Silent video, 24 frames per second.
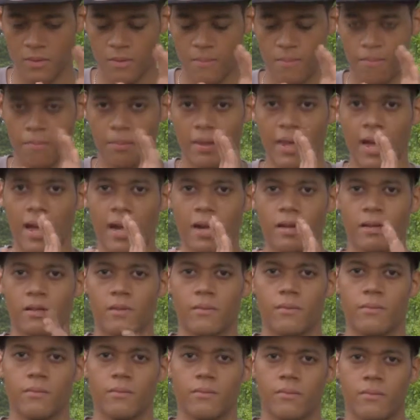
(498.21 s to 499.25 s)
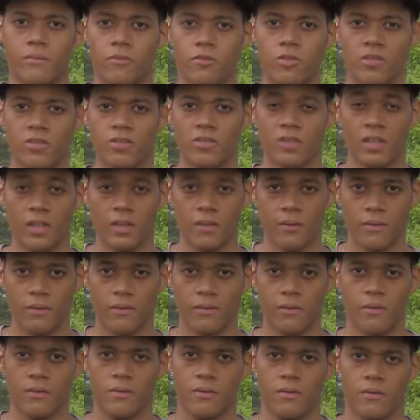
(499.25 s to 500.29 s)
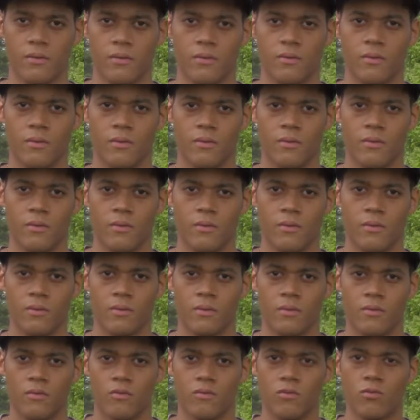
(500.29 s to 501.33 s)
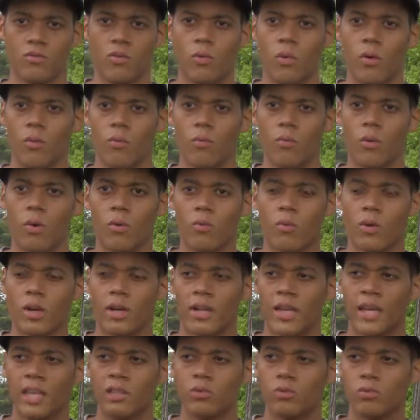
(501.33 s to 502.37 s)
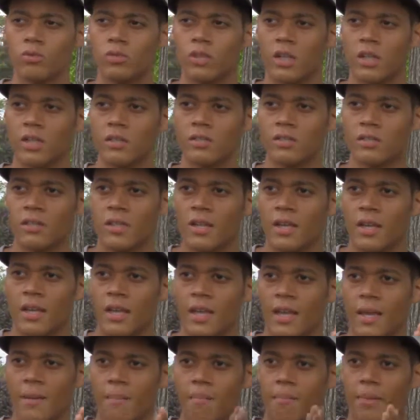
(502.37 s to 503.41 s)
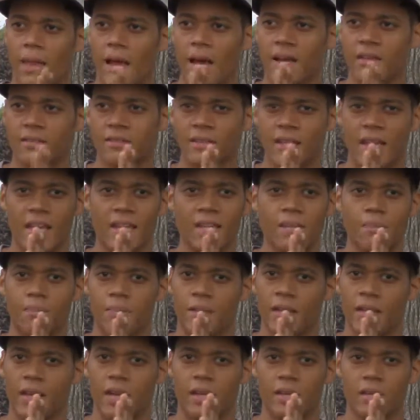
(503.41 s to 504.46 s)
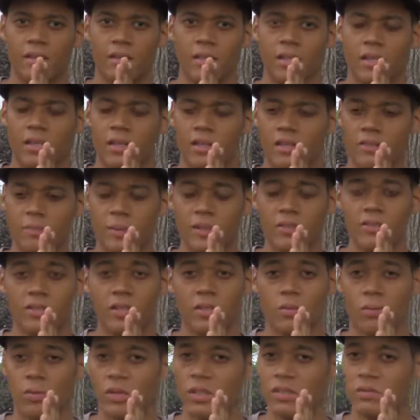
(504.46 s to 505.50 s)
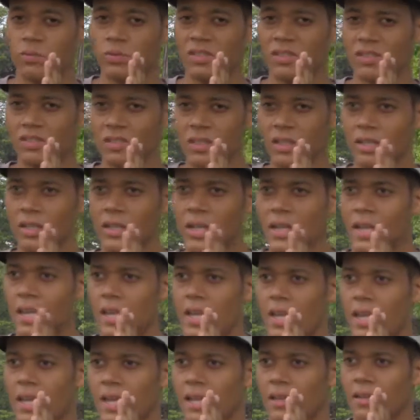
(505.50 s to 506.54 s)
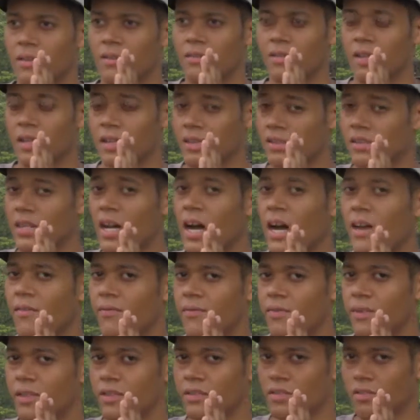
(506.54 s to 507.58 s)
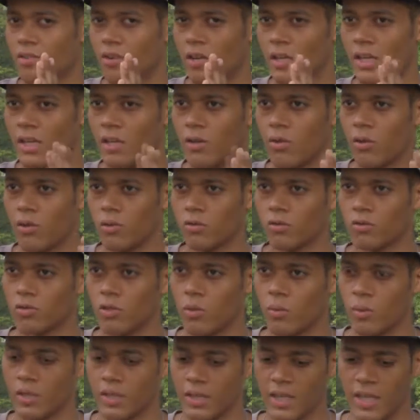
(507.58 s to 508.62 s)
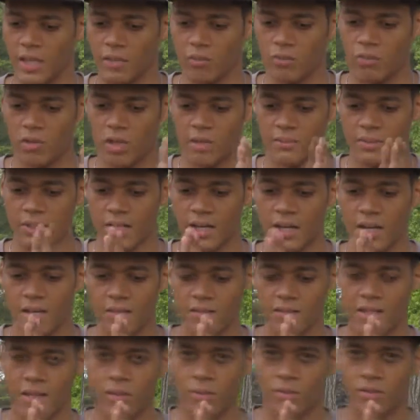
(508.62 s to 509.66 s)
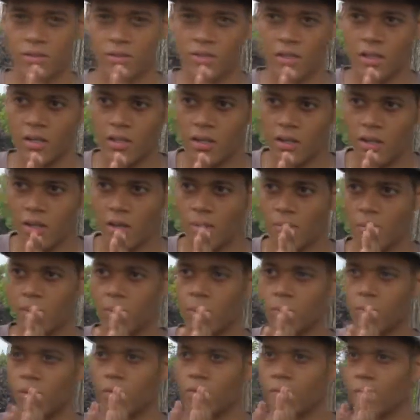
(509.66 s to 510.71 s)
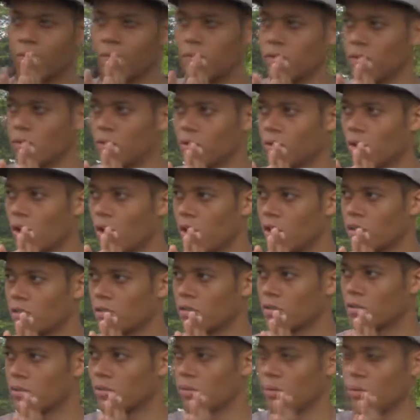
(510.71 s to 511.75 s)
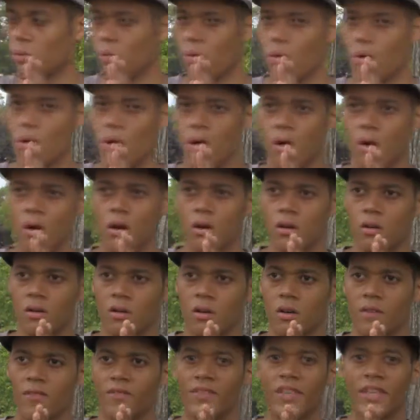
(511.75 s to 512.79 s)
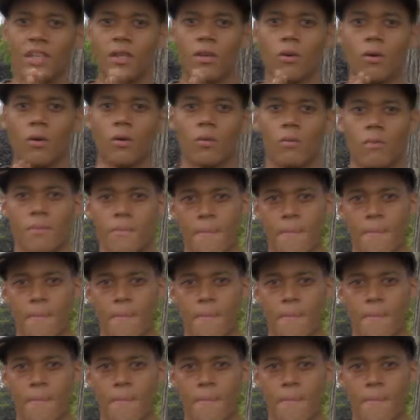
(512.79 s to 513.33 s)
blocked, you could say. So what Ketu does, it blocks any planet, especially when it's with Sun. Sun is confidence in your ego. So when Ketu comes in contact with Sun, people feel loss of ego